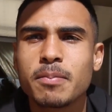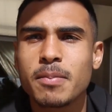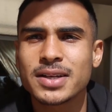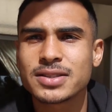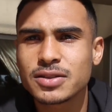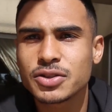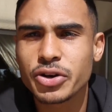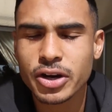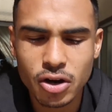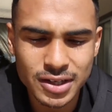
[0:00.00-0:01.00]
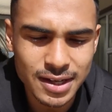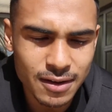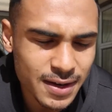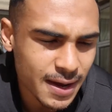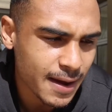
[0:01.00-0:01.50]
muscle during
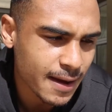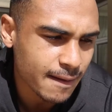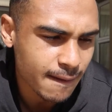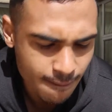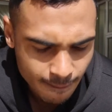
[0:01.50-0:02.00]
lockdown and